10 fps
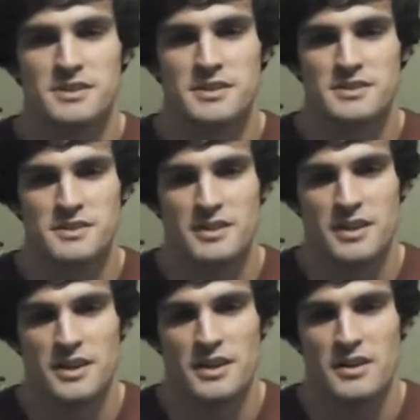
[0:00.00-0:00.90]
is
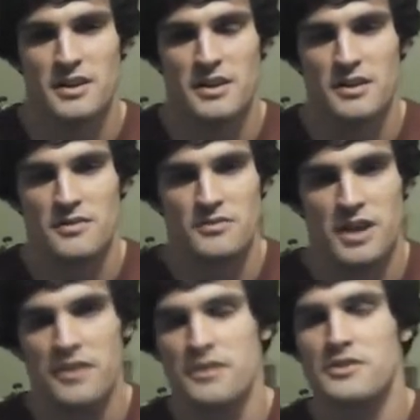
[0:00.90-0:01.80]

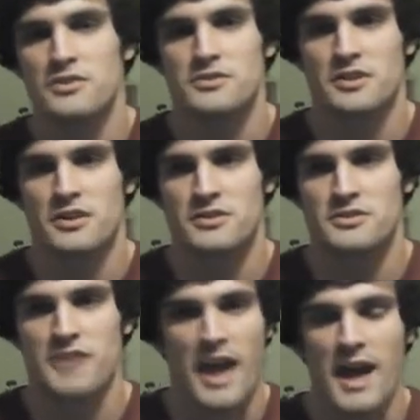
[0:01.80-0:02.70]
Jonathan
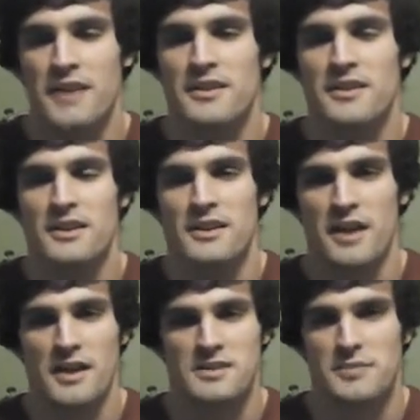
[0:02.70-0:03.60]
Joestar's dad
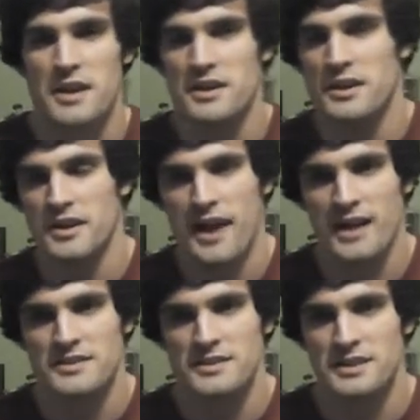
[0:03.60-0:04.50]
ends up getting in an
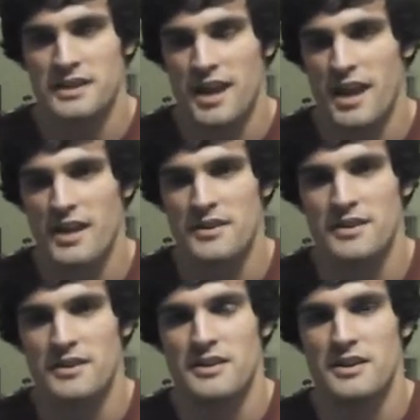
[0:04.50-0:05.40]
accident and
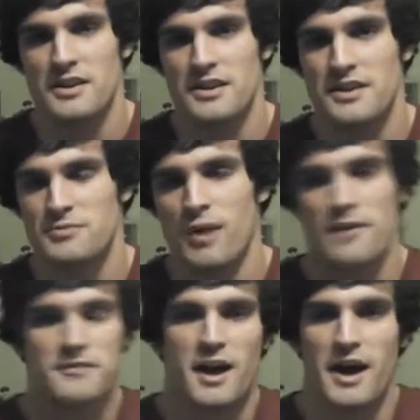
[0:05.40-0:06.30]
his
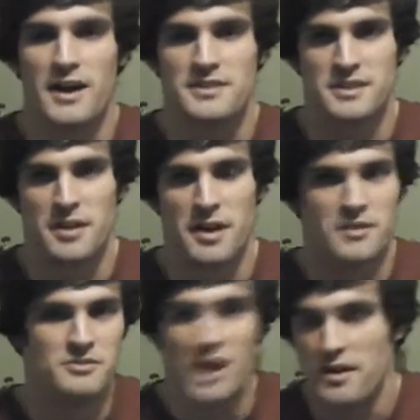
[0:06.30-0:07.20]
wife dies.
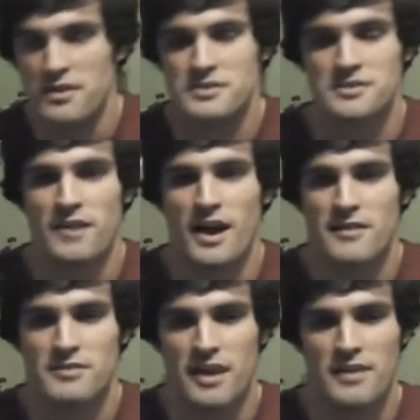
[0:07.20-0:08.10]
Jonathan
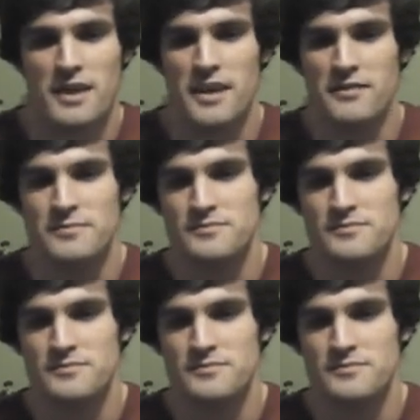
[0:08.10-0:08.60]
survives, and then